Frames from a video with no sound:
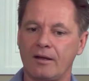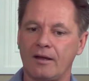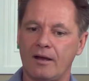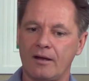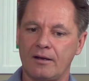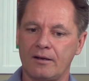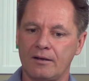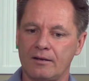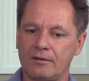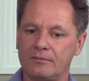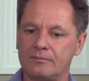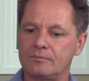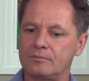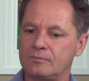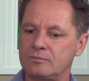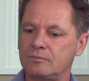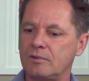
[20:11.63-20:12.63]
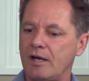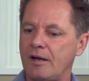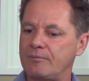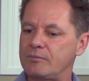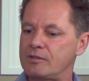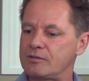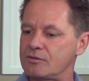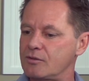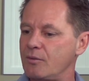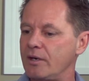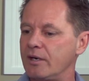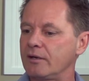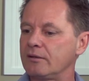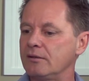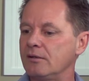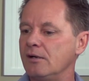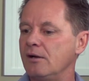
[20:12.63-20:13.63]
uh, up to
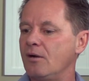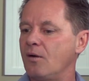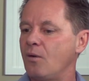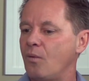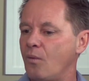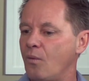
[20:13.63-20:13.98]
square. Mm-hmm.